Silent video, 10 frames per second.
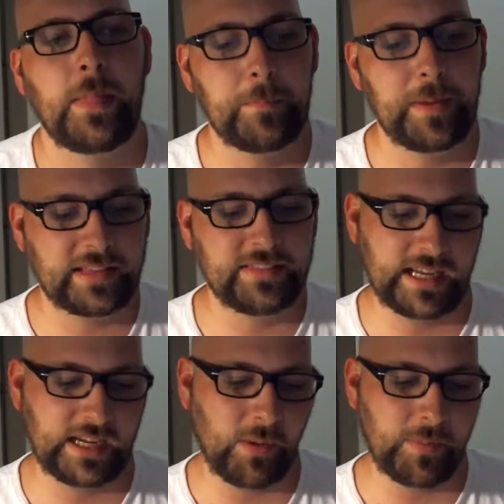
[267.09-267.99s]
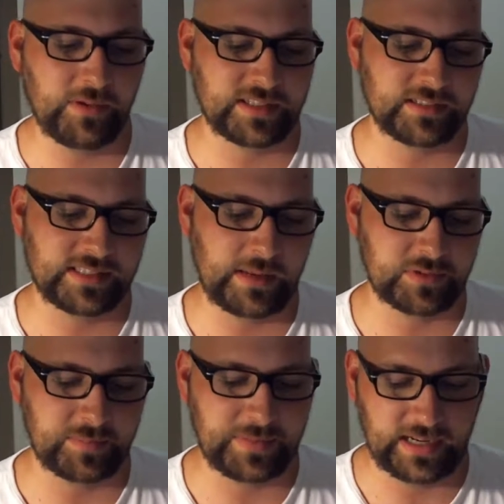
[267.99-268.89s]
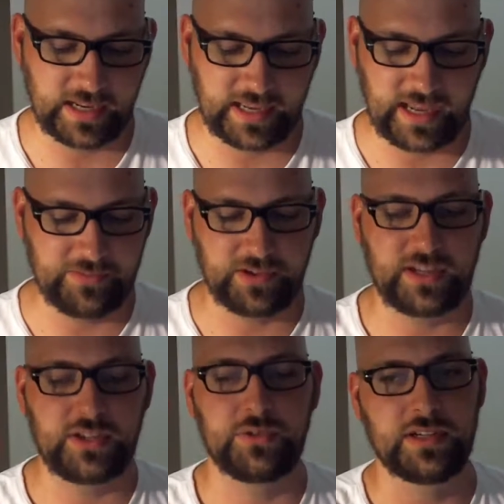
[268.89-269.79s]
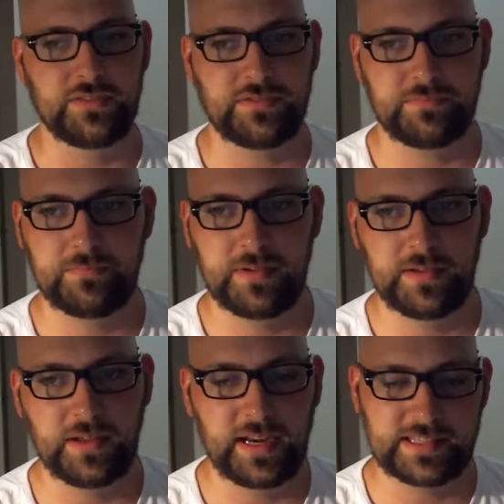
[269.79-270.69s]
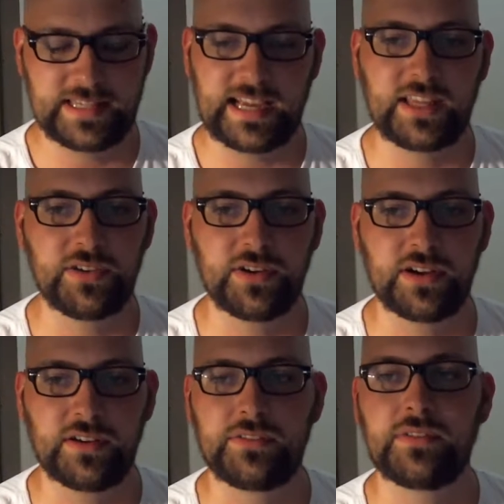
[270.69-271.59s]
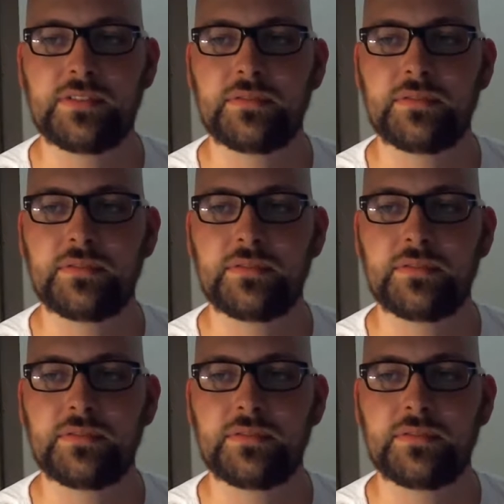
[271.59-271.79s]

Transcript: back in the day, combat results tables would be like, okay, I've got a unit of an attacking unit of